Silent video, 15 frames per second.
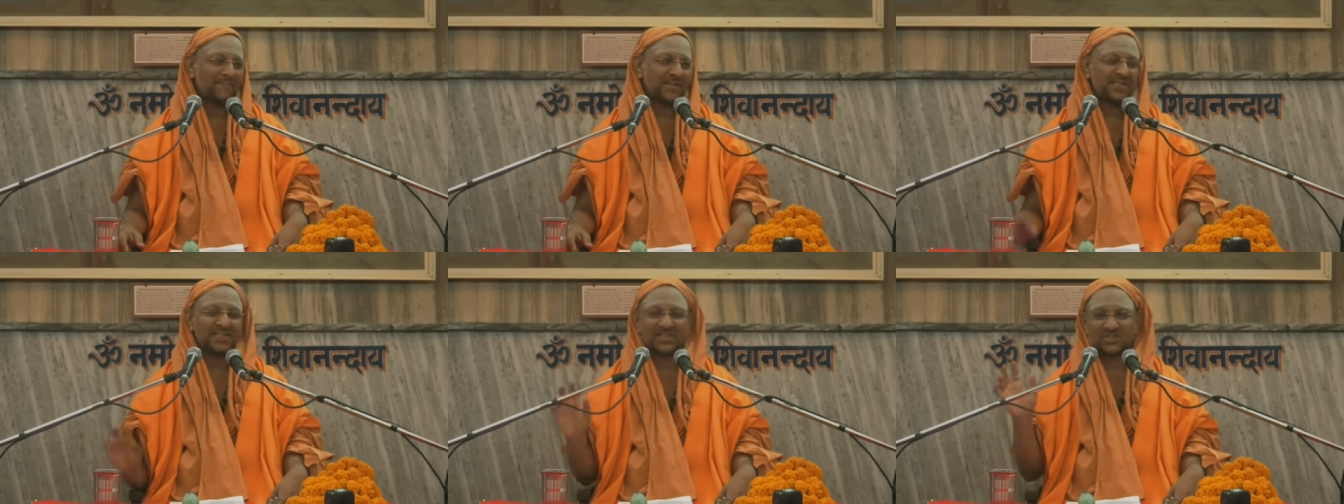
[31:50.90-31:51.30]

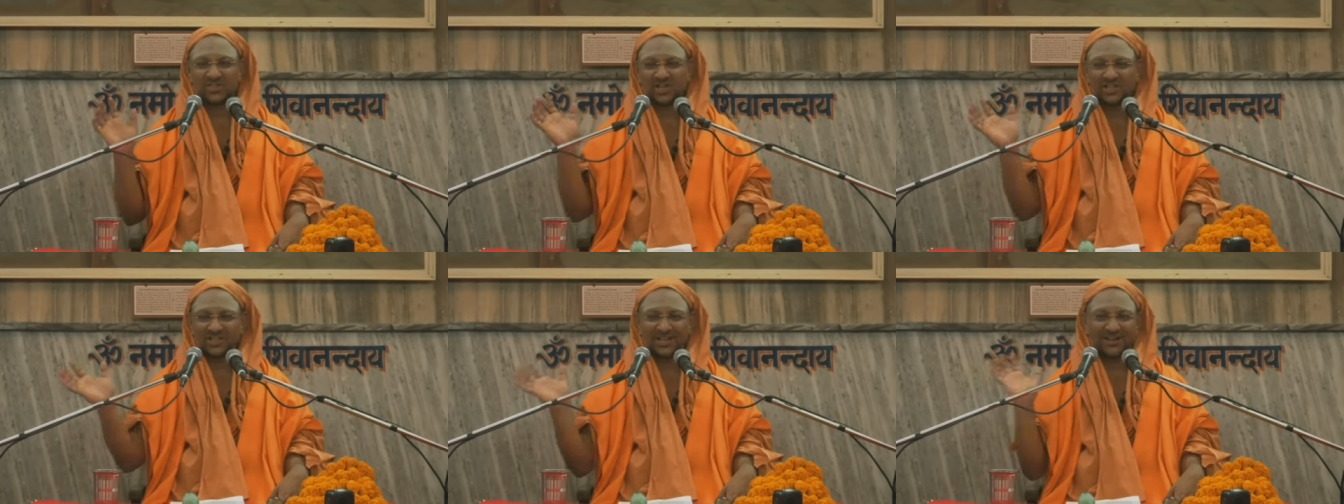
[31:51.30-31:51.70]
He's a
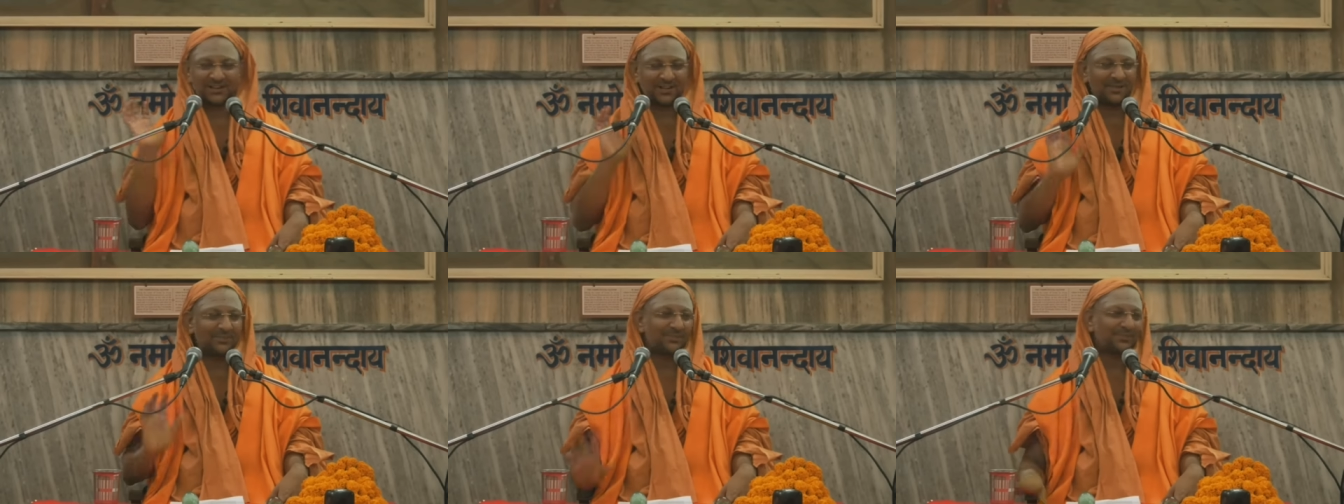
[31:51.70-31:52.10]

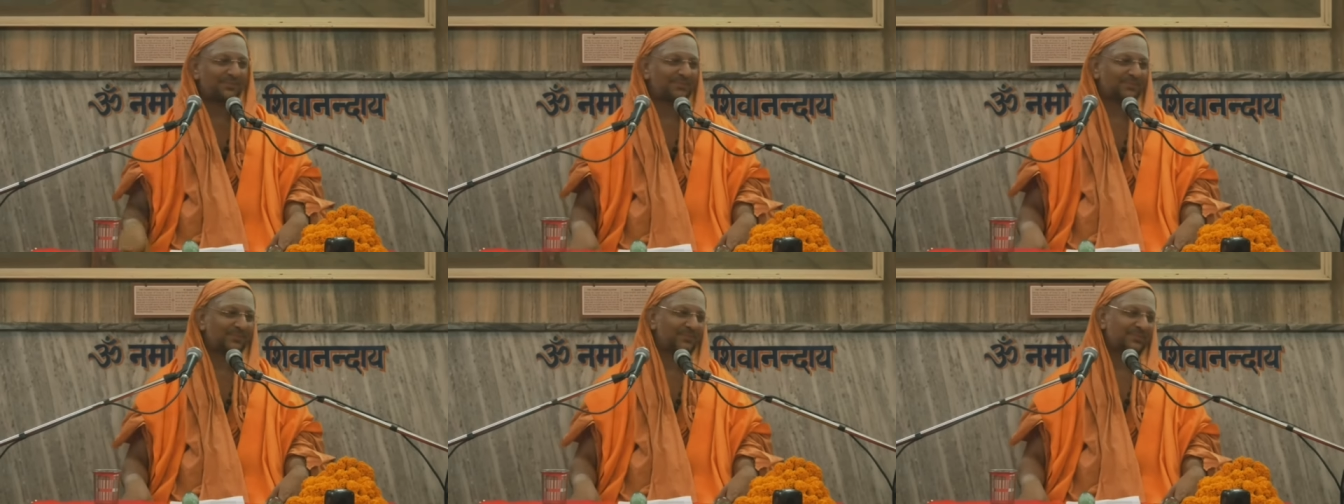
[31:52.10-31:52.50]

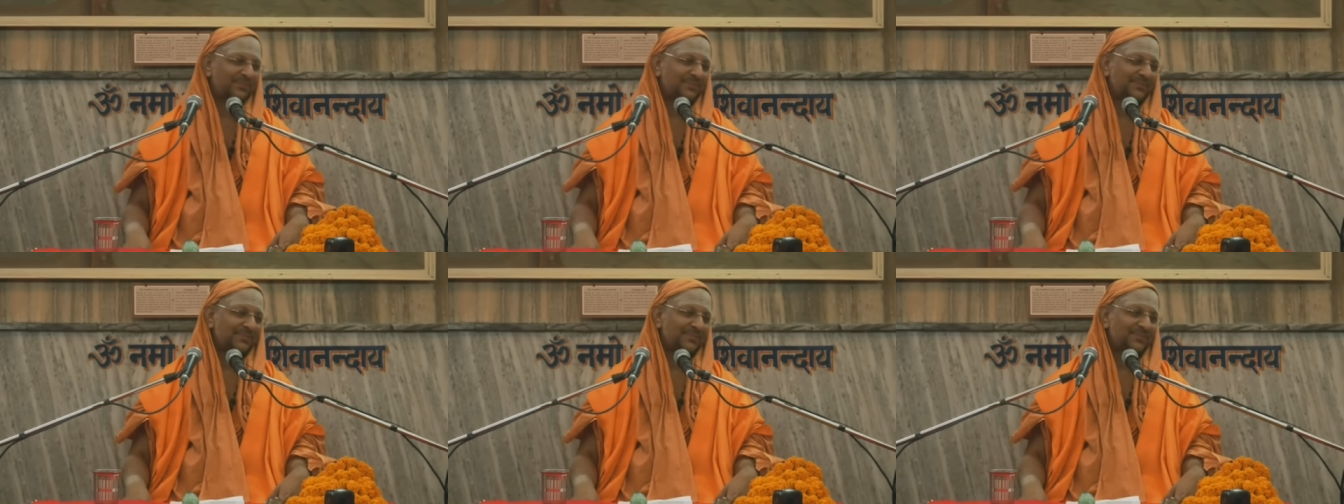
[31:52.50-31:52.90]
Chandala.
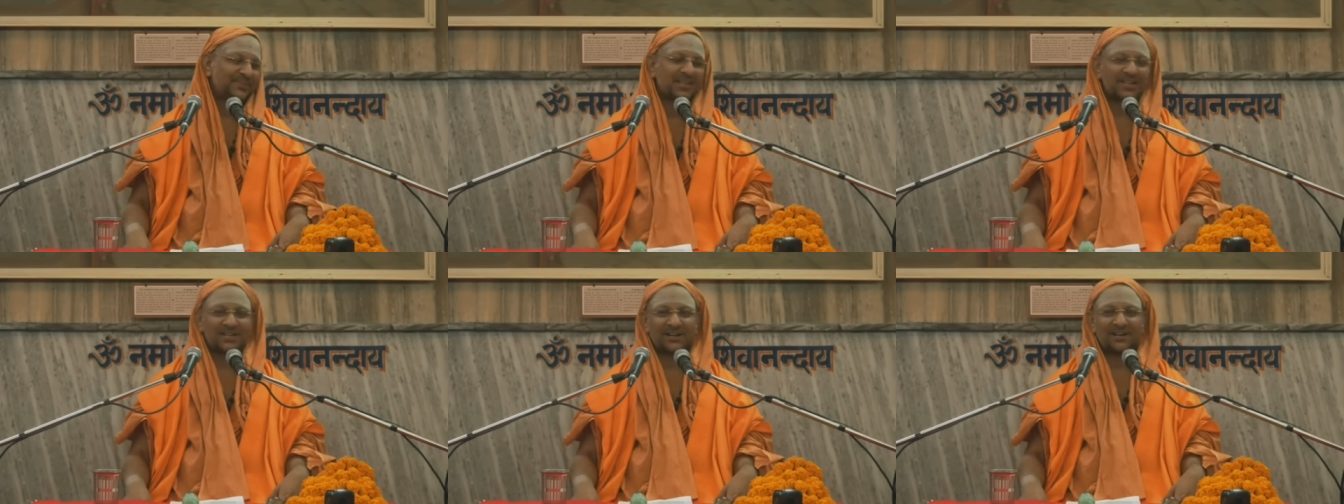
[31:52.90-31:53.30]

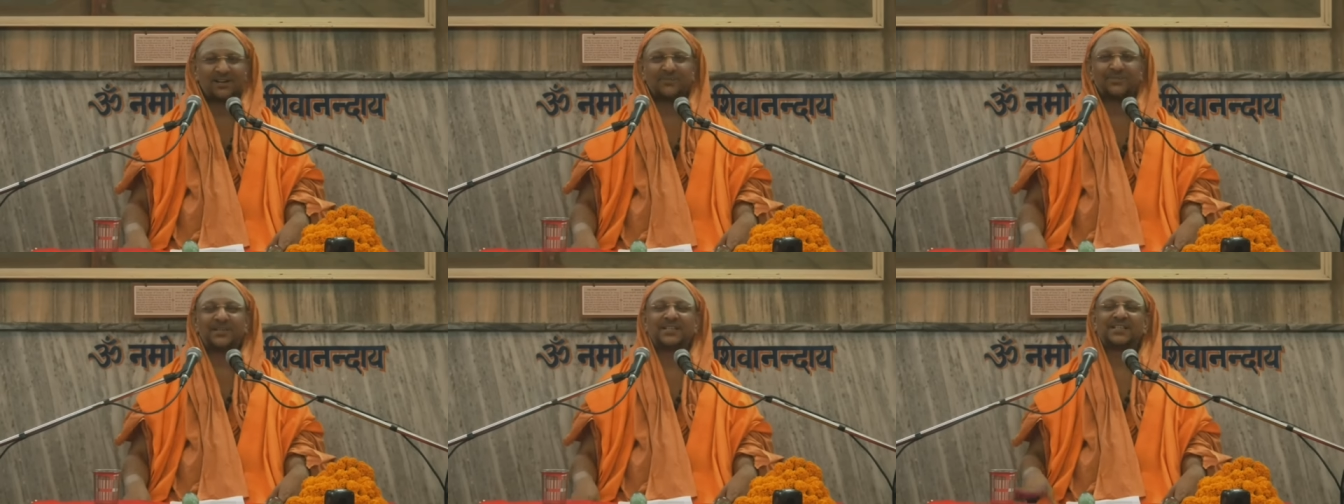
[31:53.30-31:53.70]

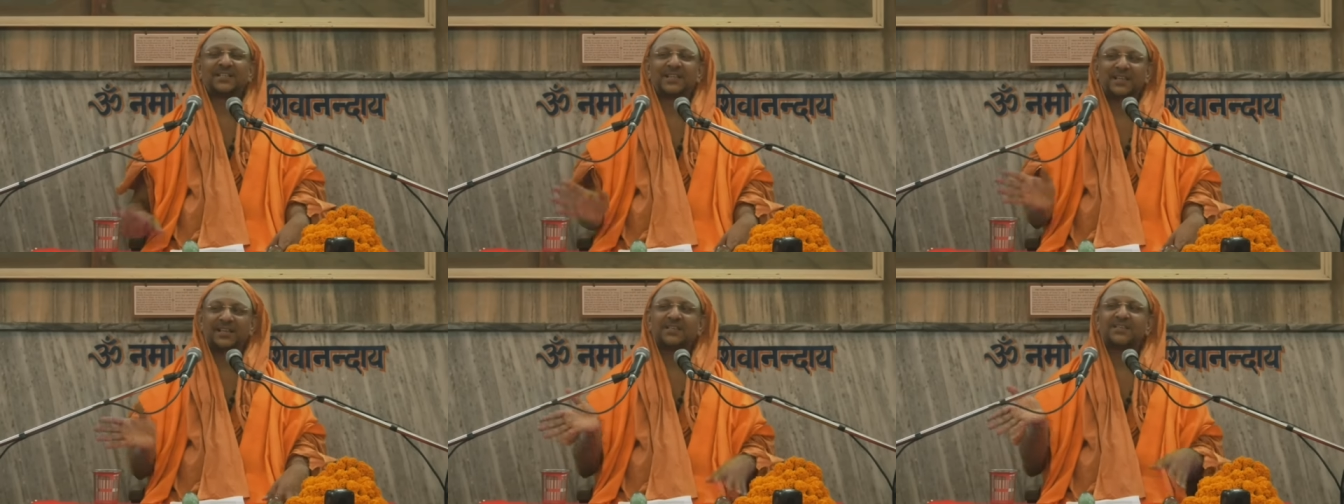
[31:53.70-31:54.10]
Chandala means he